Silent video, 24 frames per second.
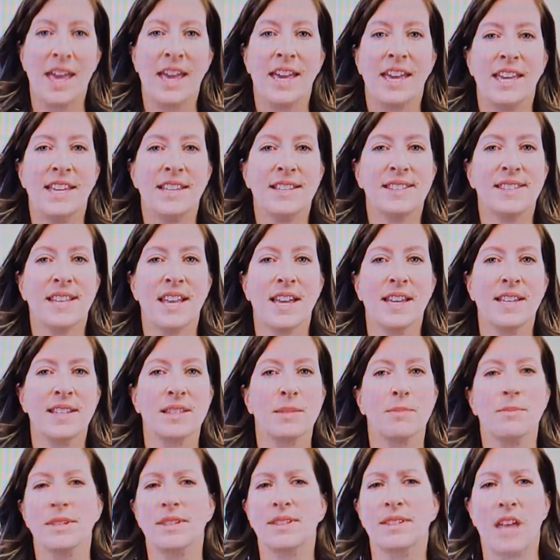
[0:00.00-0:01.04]
He
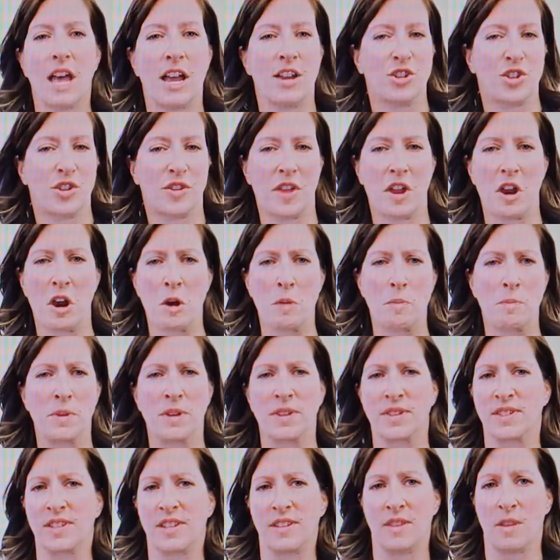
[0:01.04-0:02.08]
says massage
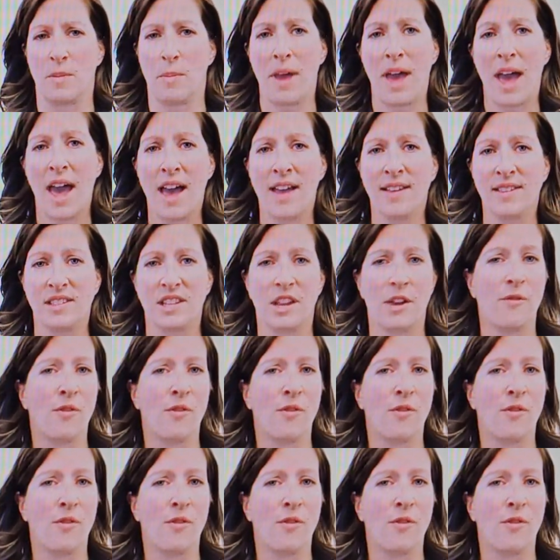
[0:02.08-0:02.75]
therapists in the past